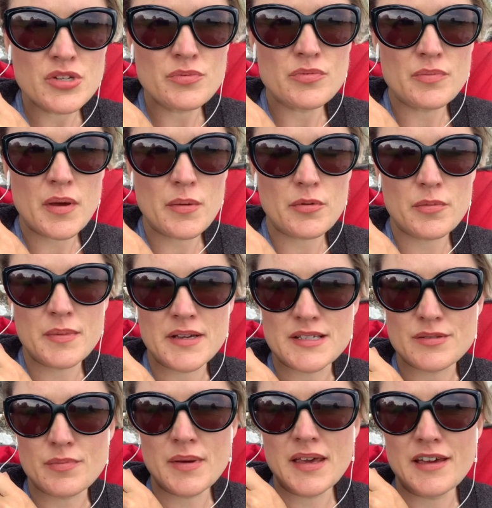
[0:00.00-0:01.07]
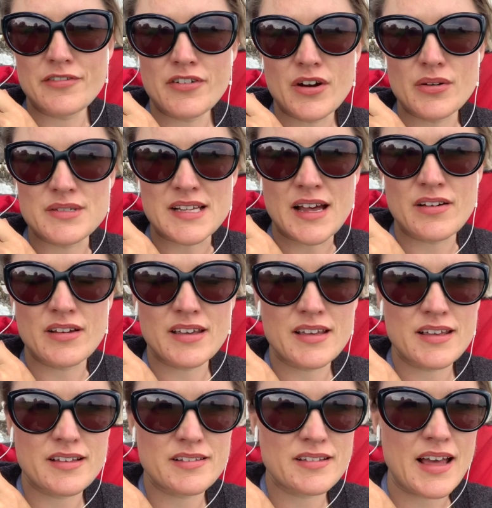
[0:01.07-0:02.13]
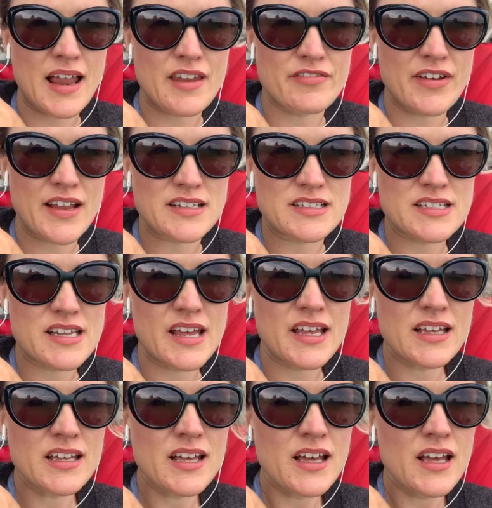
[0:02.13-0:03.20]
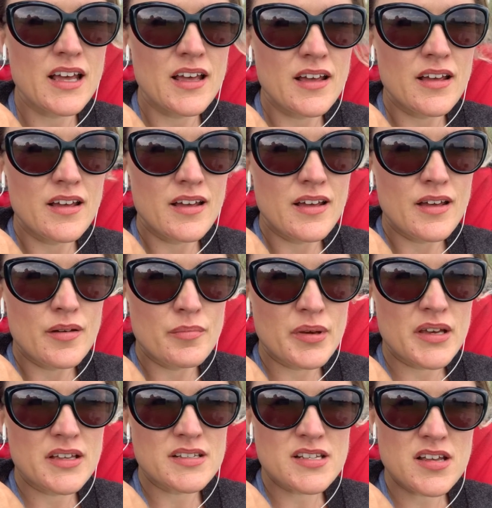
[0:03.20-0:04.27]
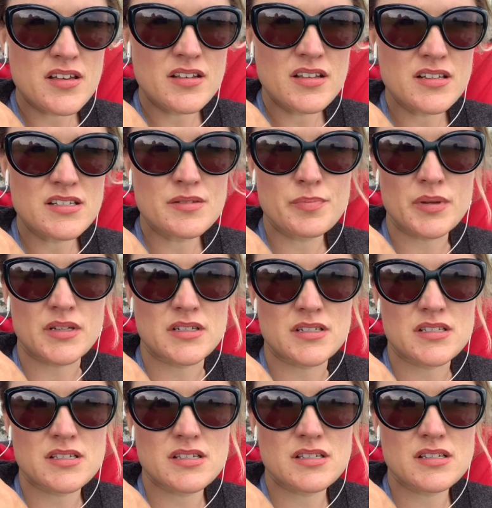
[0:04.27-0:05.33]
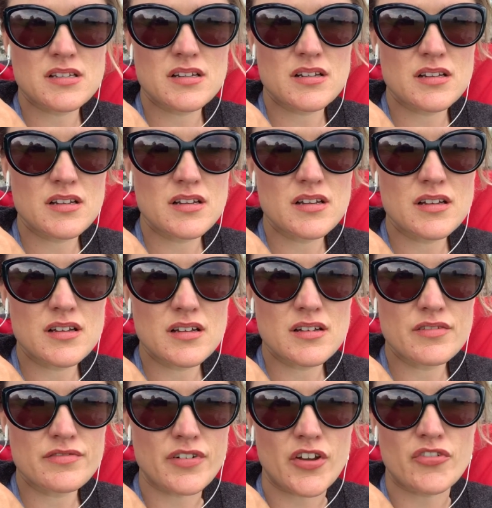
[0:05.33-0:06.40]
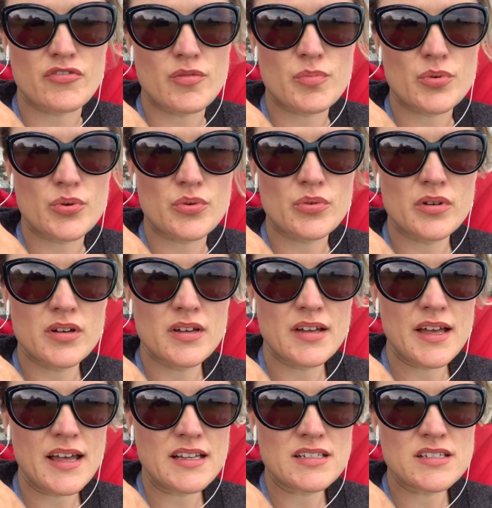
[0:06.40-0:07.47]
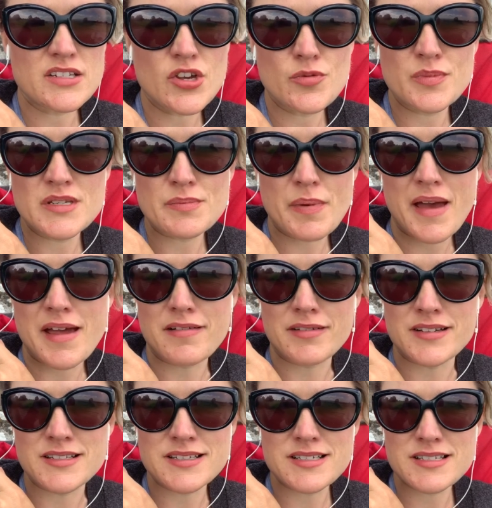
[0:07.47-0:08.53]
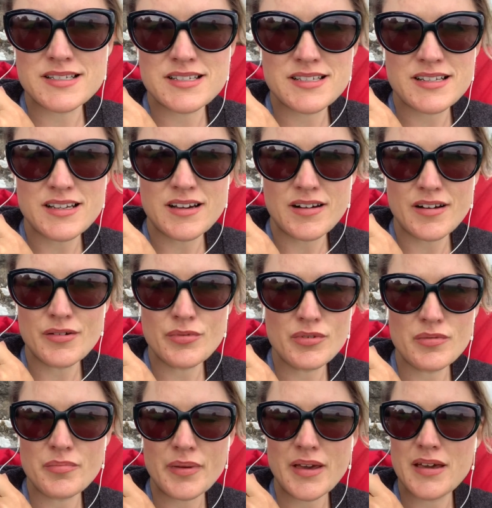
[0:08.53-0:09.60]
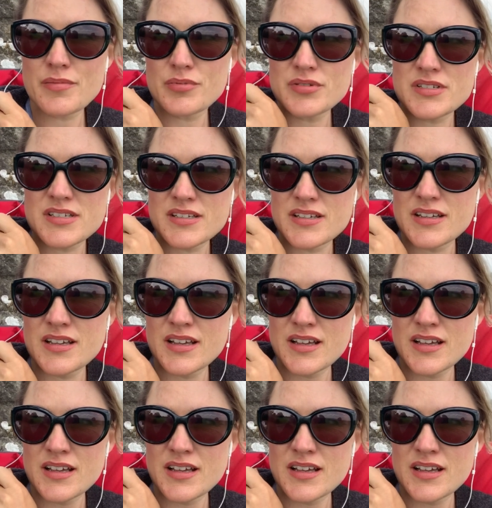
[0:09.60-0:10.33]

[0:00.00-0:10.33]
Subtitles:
be able to mix with me if I was out gallivanting, because her husband's vulnerable and Toby's parents. I wouldn't be able to